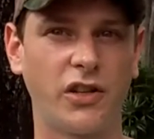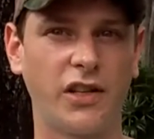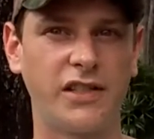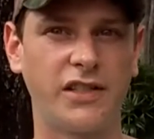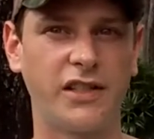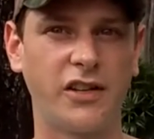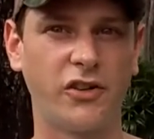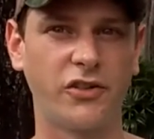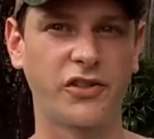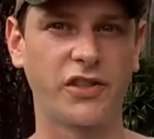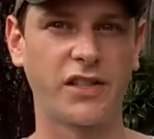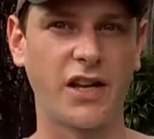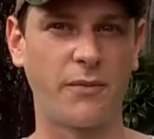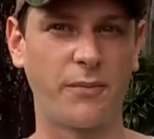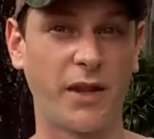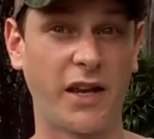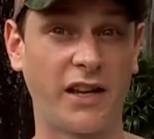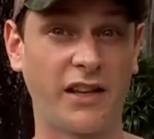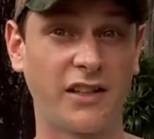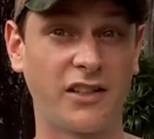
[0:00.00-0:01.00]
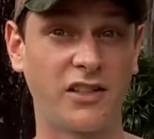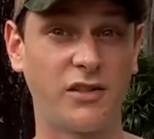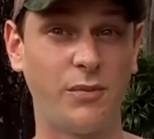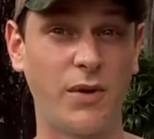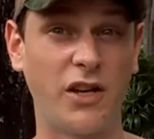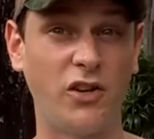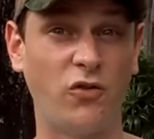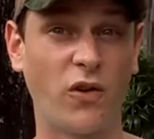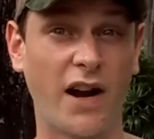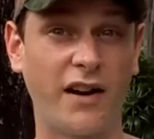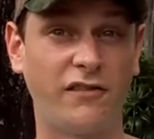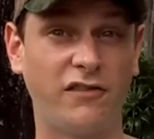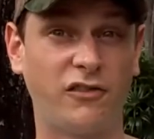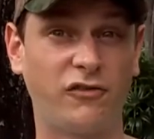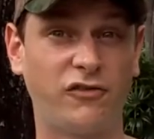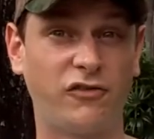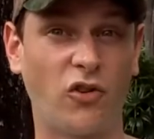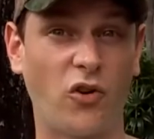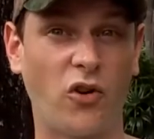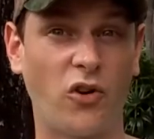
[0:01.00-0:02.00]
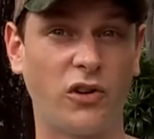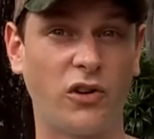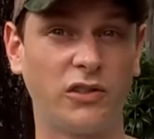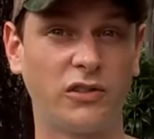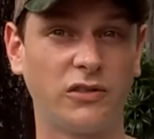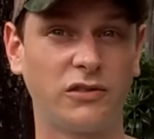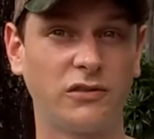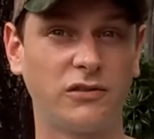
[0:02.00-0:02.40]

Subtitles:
So there's still something to be grateful for.